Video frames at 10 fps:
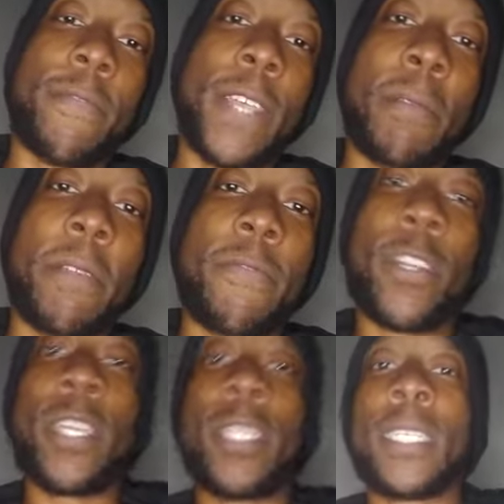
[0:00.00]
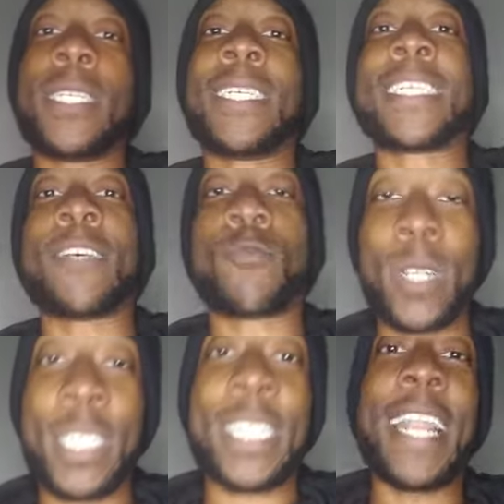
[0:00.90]
is a reason not to get
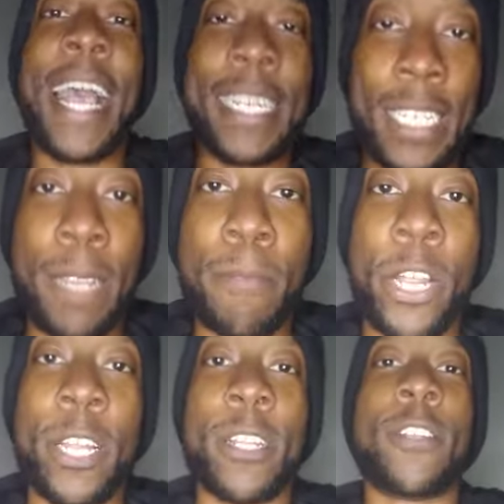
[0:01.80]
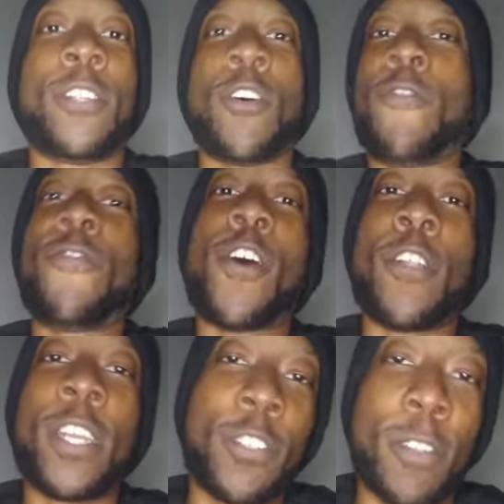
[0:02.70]
married. Don't fall into the peer pressure.